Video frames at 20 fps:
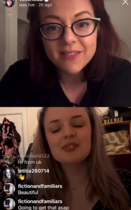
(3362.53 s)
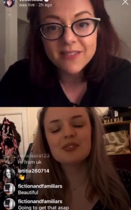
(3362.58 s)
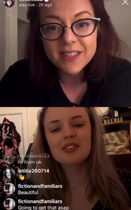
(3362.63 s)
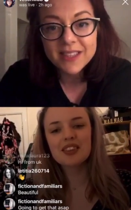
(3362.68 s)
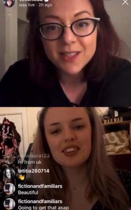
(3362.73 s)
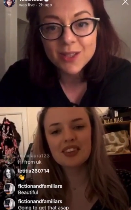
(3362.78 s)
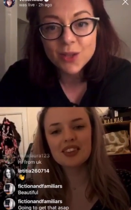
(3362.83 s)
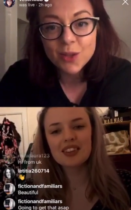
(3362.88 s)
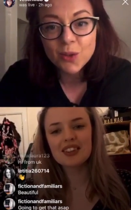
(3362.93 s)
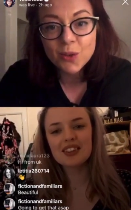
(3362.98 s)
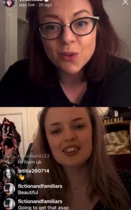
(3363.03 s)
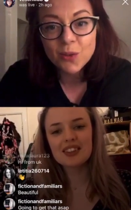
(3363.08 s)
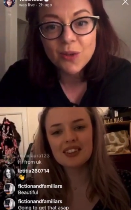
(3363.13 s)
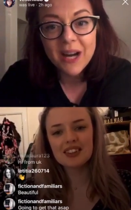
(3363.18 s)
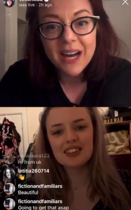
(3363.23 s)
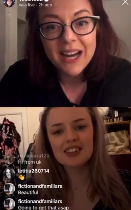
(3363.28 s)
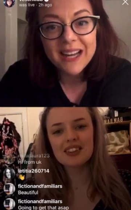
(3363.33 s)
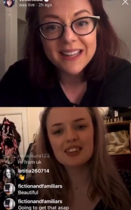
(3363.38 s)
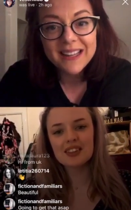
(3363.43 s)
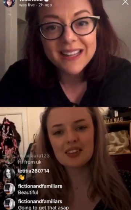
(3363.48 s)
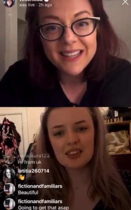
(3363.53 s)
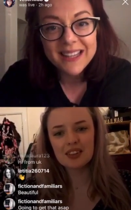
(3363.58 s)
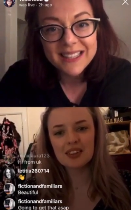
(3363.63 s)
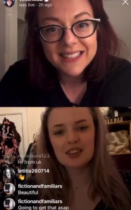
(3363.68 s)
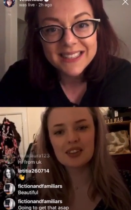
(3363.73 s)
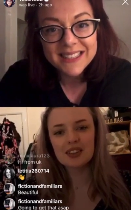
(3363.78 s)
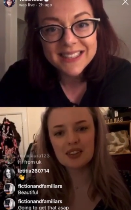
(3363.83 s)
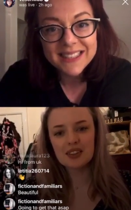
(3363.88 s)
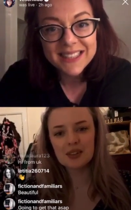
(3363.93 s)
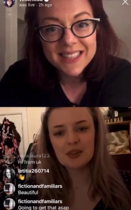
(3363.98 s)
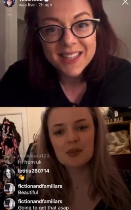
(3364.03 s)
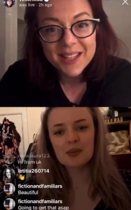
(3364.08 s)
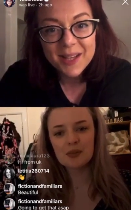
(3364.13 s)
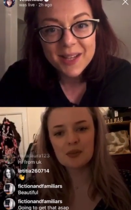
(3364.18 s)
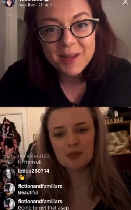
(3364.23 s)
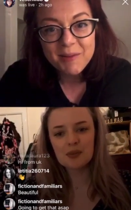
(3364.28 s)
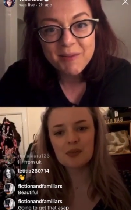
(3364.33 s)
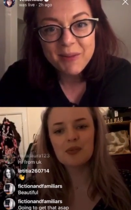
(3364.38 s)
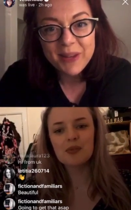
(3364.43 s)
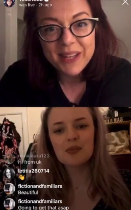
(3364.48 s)
Speaker 1: to highlights
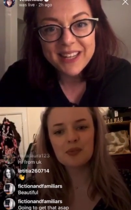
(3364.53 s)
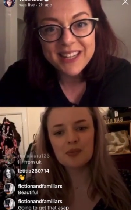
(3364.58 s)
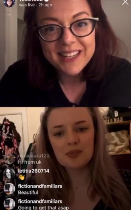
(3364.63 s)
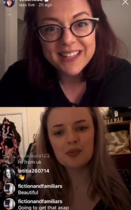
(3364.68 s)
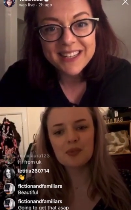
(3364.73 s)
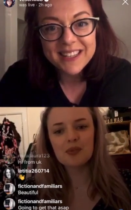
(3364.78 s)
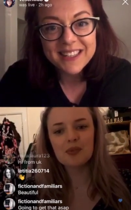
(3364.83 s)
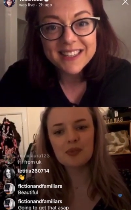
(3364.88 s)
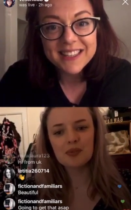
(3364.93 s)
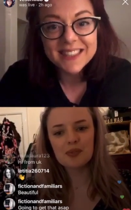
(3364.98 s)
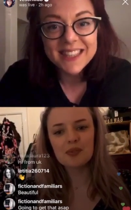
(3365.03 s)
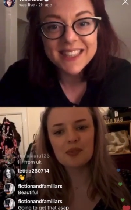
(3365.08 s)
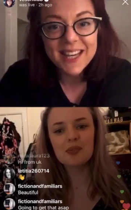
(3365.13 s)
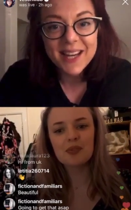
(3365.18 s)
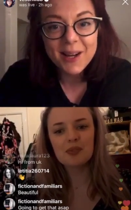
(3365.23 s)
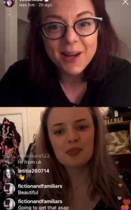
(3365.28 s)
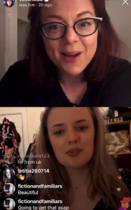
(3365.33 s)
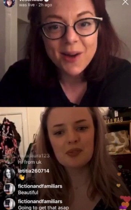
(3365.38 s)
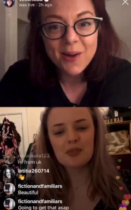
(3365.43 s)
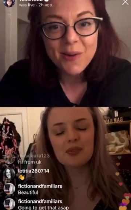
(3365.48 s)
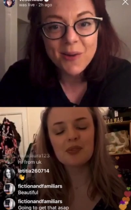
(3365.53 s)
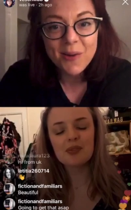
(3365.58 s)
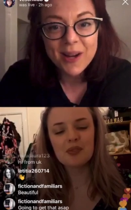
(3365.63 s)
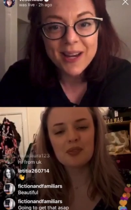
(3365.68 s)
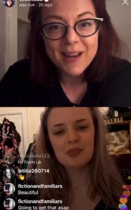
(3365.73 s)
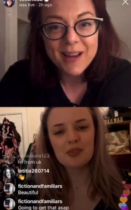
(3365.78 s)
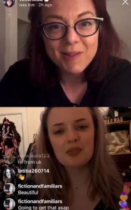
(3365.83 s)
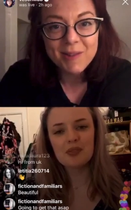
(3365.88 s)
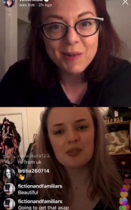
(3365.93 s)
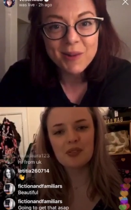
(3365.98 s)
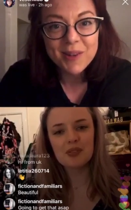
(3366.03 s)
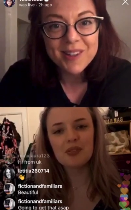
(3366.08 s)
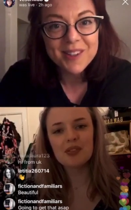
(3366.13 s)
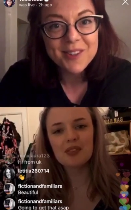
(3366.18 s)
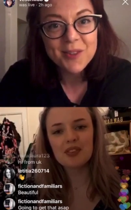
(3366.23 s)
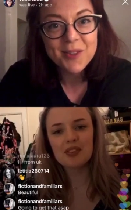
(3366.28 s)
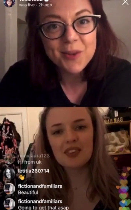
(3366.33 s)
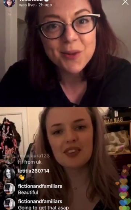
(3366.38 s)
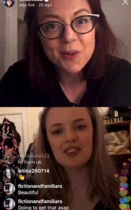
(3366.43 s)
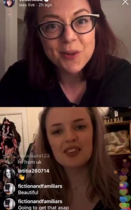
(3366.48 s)
because I want everyone
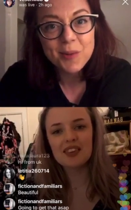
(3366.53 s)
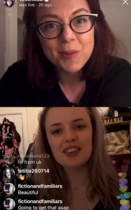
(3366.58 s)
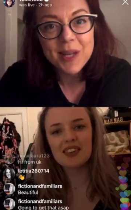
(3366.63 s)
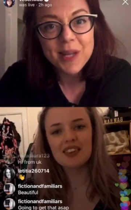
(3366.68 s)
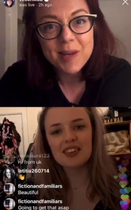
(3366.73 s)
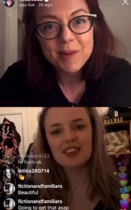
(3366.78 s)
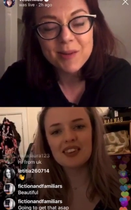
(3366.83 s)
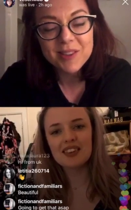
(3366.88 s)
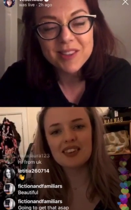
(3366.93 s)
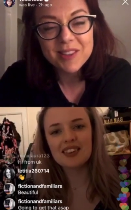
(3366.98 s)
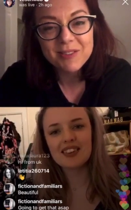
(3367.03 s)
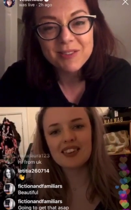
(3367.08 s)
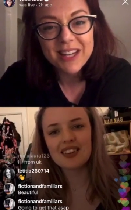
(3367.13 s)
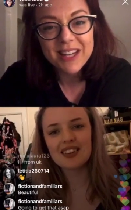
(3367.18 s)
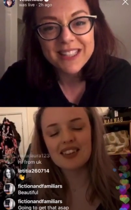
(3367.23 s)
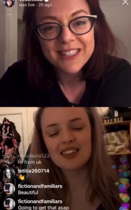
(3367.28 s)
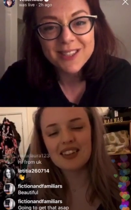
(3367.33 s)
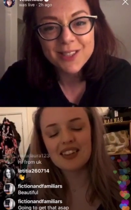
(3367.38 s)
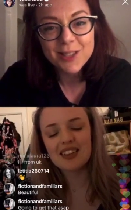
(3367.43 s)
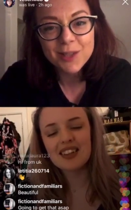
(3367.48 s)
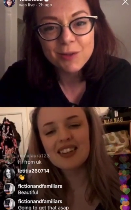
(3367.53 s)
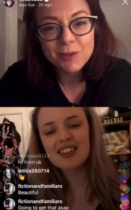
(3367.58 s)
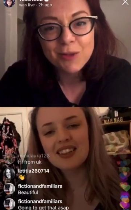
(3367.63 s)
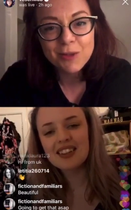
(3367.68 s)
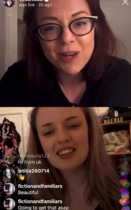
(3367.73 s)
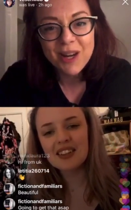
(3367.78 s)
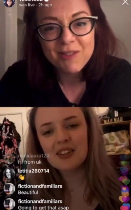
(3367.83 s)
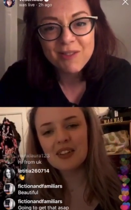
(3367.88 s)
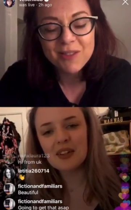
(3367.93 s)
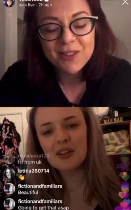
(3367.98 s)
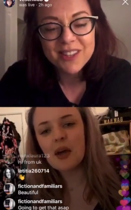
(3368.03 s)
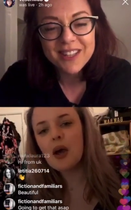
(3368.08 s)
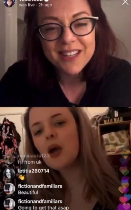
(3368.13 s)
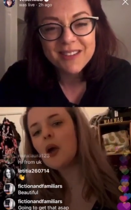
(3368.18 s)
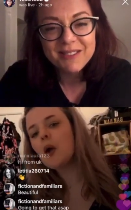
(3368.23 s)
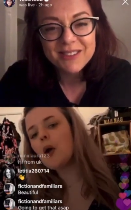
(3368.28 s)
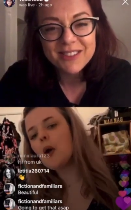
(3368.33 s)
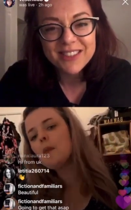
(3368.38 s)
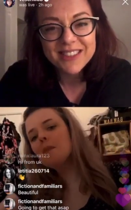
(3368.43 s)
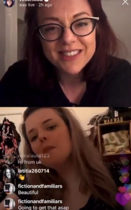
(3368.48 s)
to be able to find you forever and ever.
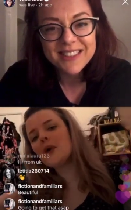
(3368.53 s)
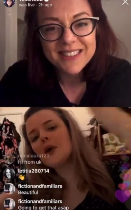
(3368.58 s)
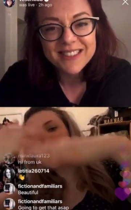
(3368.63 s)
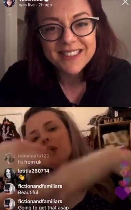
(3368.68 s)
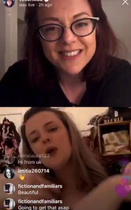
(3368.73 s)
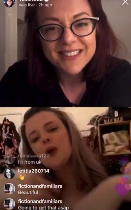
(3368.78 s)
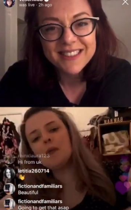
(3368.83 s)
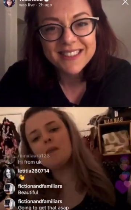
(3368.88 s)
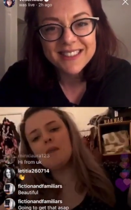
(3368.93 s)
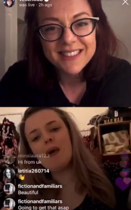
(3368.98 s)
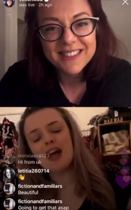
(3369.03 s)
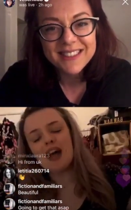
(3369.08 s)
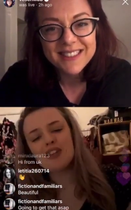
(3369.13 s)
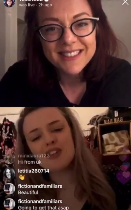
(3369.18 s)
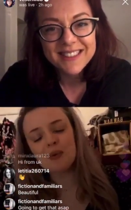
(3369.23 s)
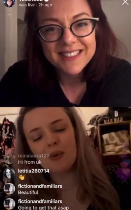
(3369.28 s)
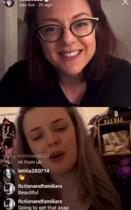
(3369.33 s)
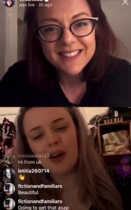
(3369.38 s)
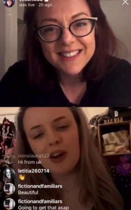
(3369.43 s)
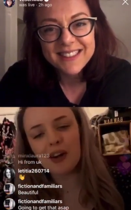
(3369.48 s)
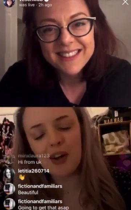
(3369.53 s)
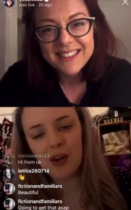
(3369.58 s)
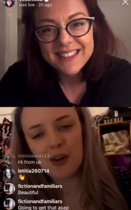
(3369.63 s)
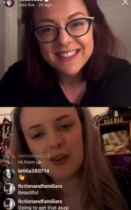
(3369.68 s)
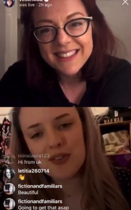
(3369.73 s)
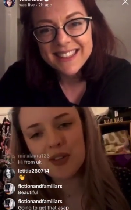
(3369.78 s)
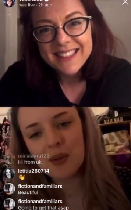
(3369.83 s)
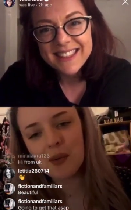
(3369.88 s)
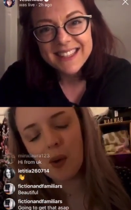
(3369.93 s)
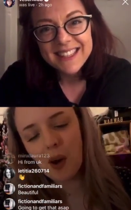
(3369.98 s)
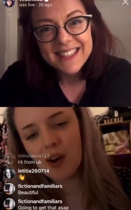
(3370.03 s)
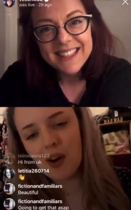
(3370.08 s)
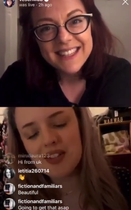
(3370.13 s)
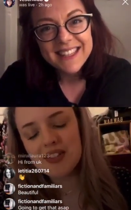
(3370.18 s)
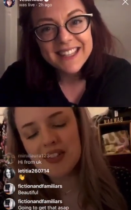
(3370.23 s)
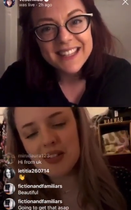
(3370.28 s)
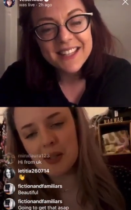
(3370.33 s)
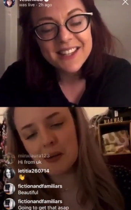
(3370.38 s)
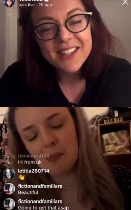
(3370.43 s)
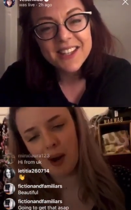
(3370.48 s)
Come
Speaker 2: come back to our cozy quarantine
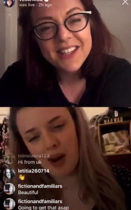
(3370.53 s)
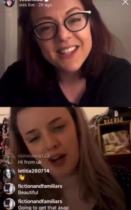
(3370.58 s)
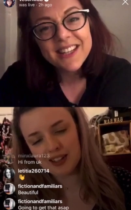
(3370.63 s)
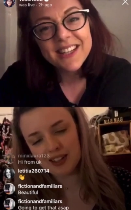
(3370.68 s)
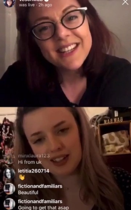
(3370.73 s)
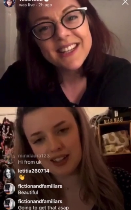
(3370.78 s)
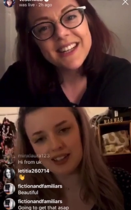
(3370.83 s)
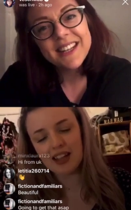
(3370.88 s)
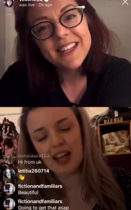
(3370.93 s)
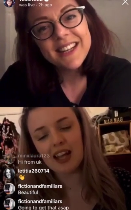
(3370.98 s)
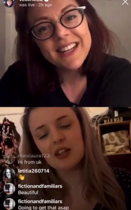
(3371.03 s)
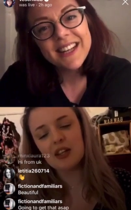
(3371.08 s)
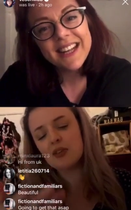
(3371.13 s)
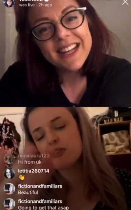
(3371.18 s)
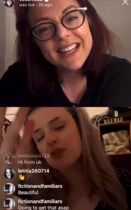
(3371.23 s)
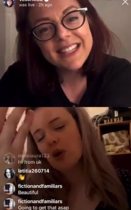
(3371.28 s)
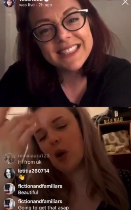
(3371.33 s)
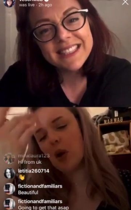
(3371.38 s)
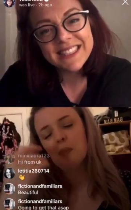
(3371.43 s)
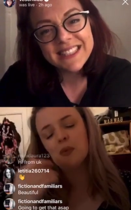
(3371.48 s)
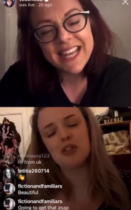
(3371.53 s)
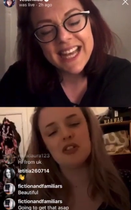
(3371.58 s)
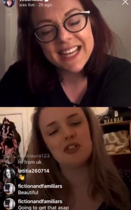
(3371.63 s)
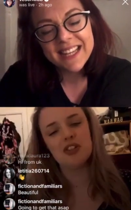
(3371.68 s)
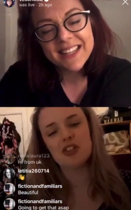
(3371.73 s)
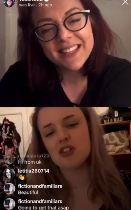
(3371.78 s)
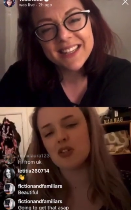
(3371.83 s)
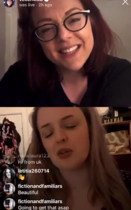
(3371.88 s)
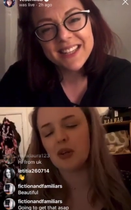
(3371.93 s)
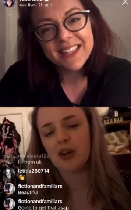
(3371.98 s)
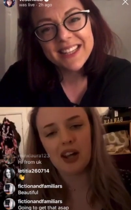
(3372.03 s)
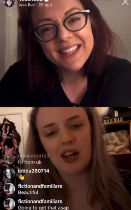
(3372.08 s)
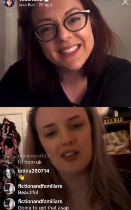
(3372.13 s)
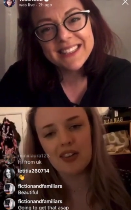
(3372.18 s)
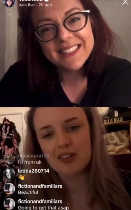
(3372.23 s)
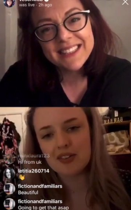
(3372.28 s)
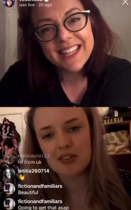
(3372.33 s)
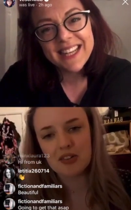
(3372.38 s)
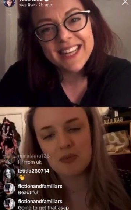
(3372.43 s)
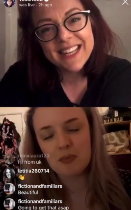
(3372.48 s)
party. Thank you so exactly, much, Victoria. This
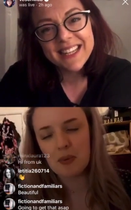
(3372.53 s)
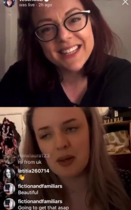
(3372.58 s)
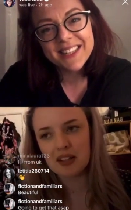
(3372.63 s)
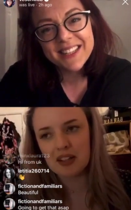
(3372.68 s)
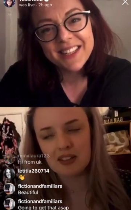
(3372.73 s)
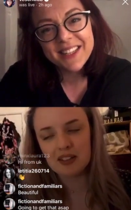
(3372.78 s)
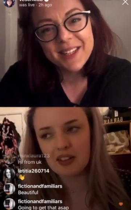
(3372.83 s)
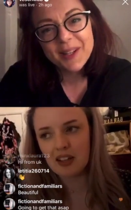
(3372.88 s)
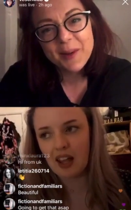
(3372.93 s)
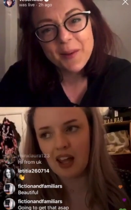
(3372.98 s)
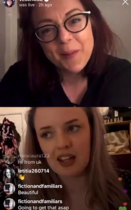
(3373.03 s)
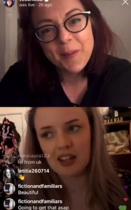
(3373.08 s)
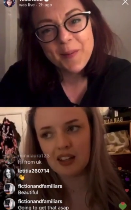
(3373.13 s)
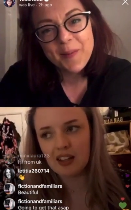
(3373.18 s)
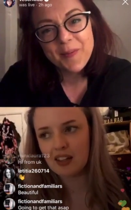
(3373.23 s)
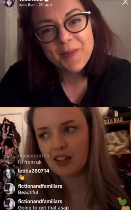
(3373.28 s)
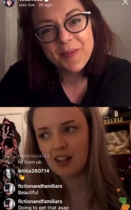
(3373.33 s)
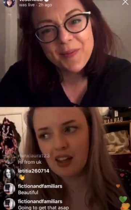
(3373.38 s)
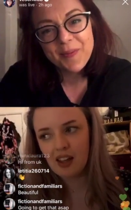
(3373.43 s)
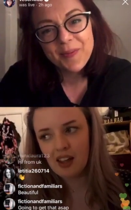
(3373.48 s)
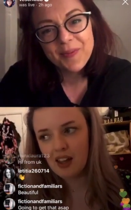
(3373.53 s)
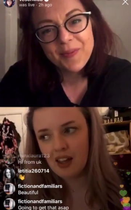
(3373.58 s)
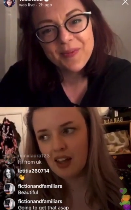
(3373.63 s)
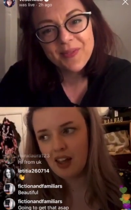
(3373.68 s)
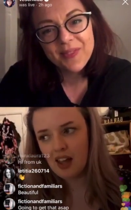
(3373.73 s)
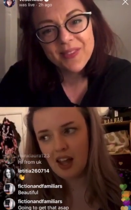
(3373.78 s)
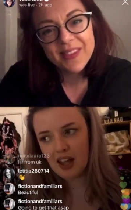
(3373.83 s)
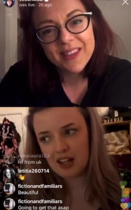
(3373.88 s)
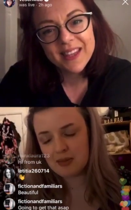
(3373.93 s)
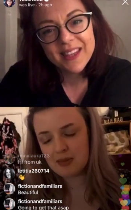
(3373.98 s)
exactly. has been like it's been like